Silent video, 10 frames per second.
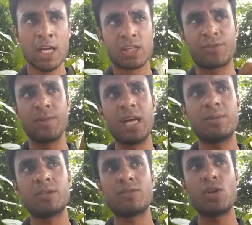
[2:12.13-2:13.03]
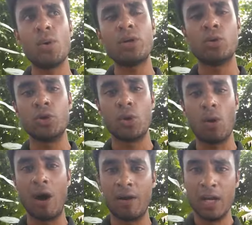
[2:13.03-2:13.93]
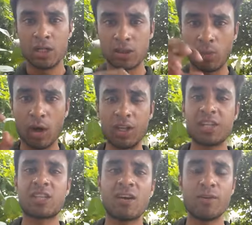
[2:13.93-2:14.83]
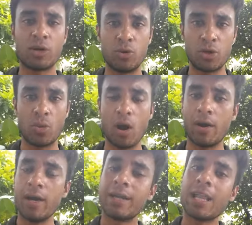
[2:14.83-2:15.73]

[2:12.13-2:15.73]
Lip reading: So from the element of knowing who you are, to the world discovering who you are,